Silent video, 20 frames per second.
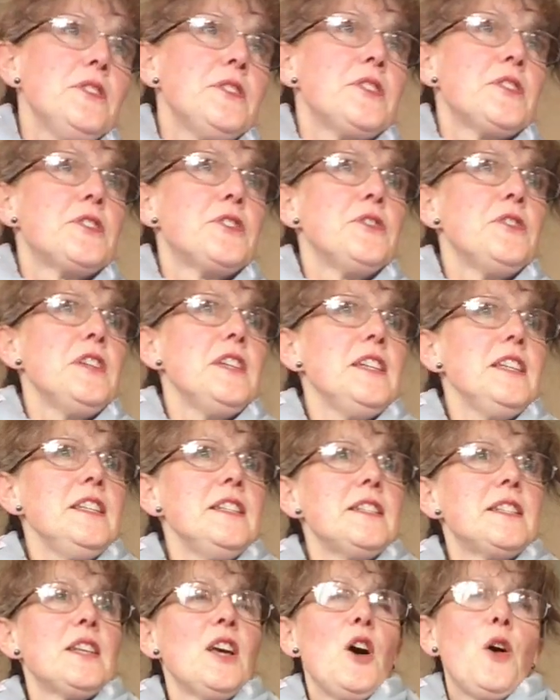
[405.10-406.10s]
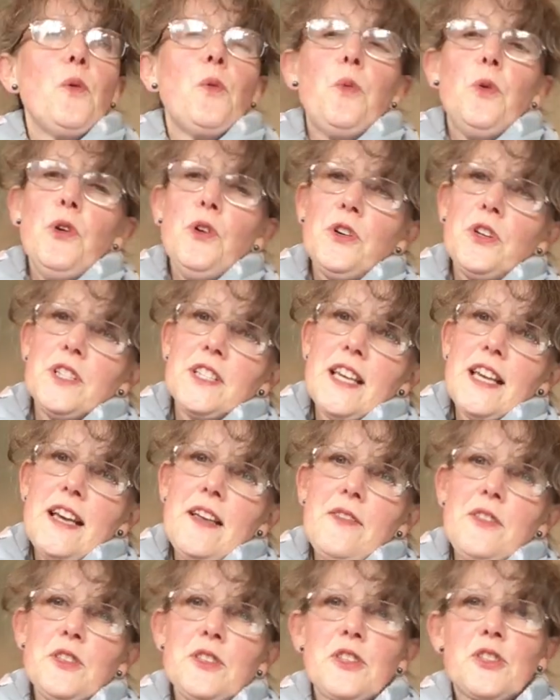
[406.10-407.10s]
the street, walk
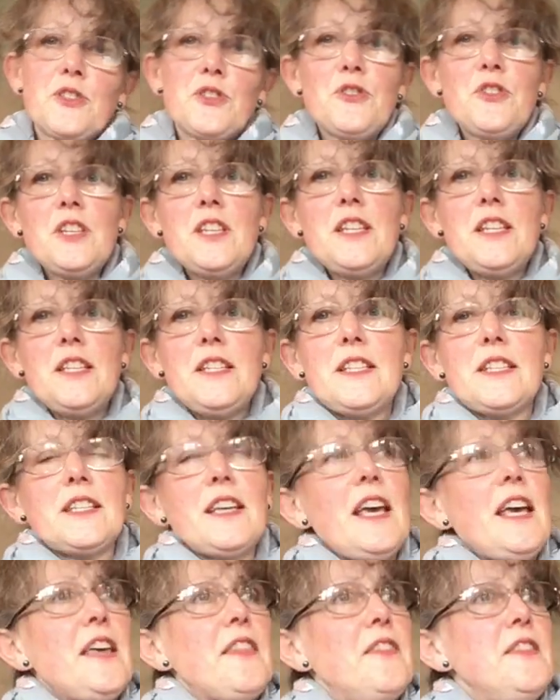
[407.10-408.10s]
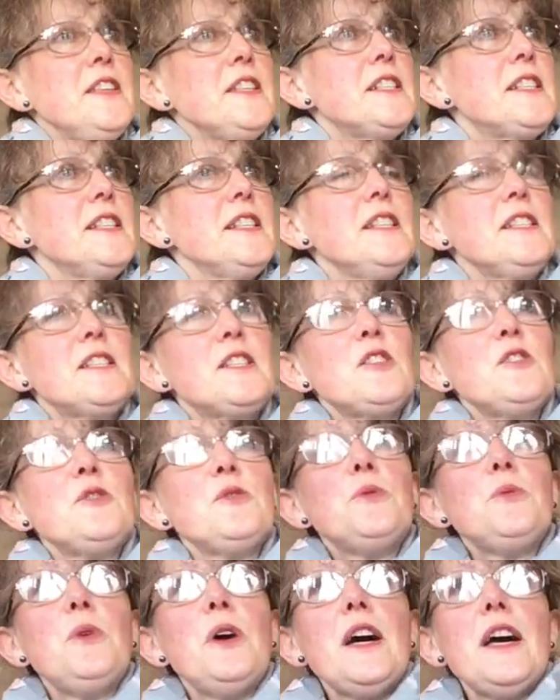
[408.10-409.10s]
down the street. This is
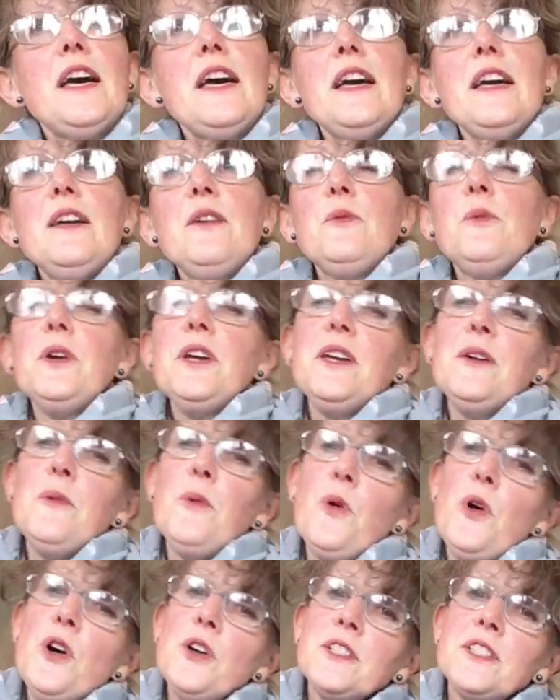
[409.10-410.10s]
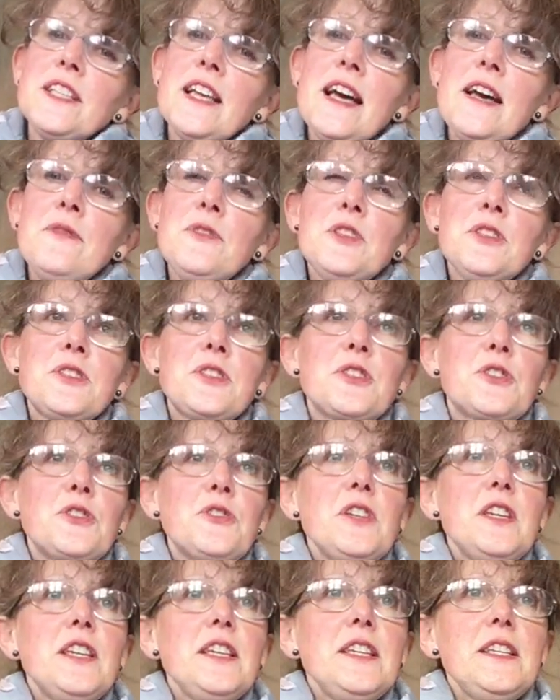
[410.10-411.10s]
the way we walk down the
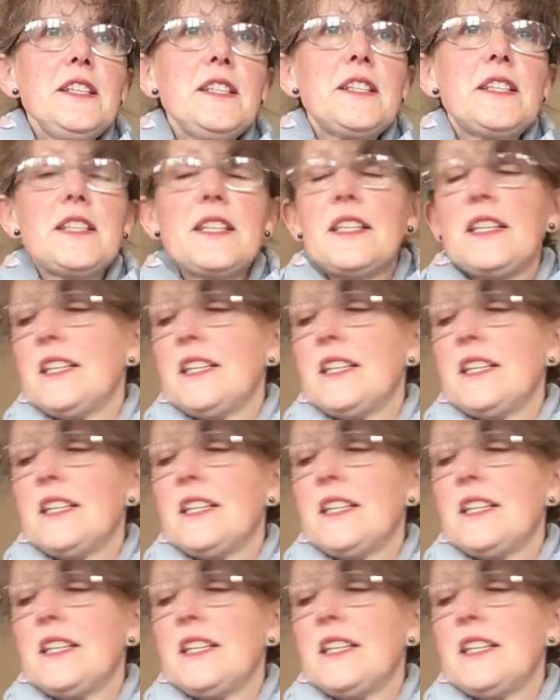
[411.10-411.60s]
street